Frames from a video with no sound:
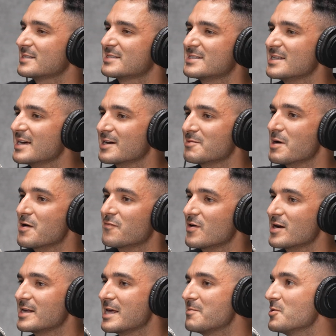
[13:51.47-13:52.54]
I got sick, and
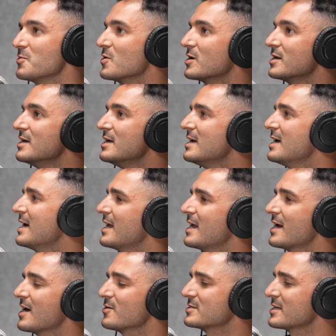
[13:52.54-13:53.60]
my friend gave me one,
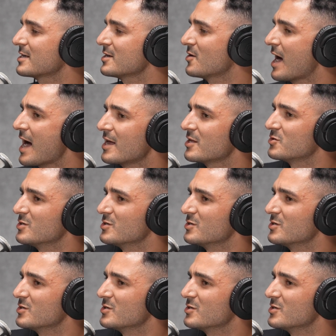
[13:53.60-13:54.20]
and I was like,